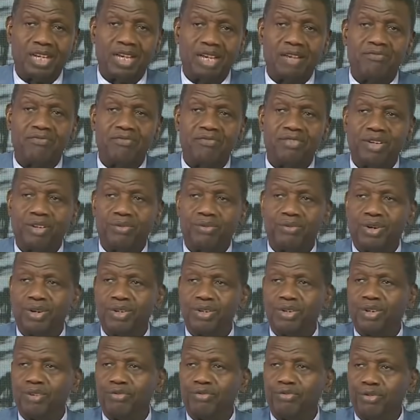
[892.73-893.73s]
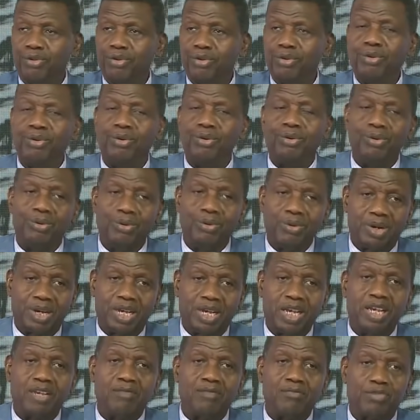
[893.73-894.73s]
Every one of you who
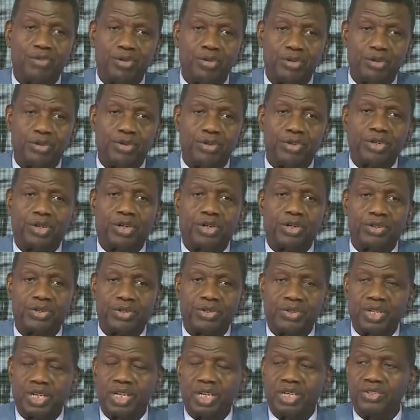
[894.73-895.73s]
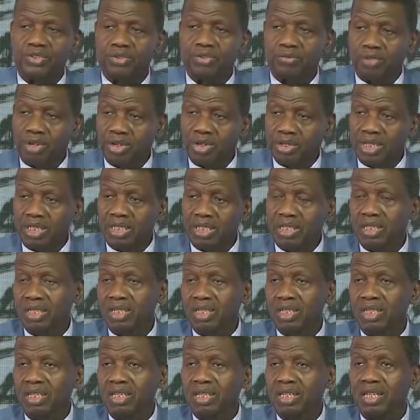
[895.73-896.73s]
came to church this morning
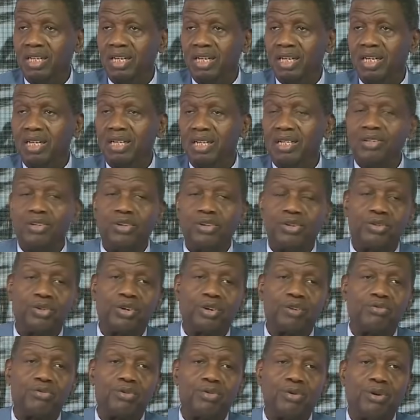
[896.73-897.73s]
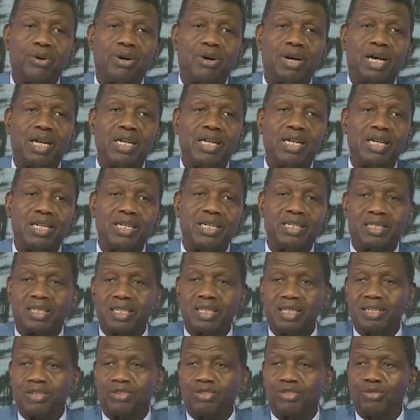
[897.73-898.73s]
And those of you who are
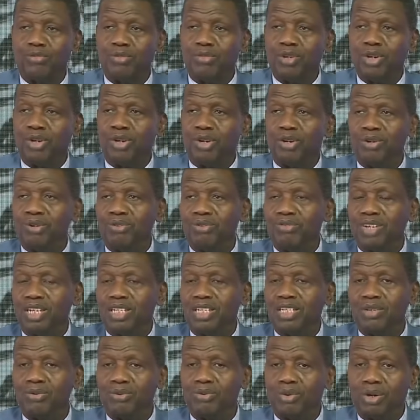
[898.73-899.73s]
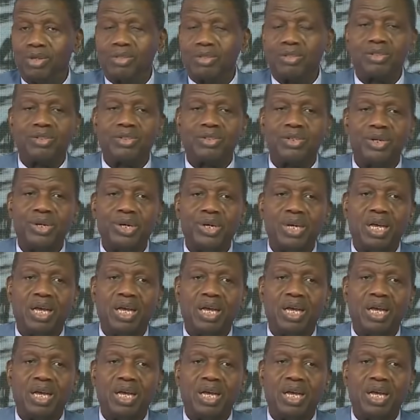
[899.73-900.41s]
listening to me all over the world,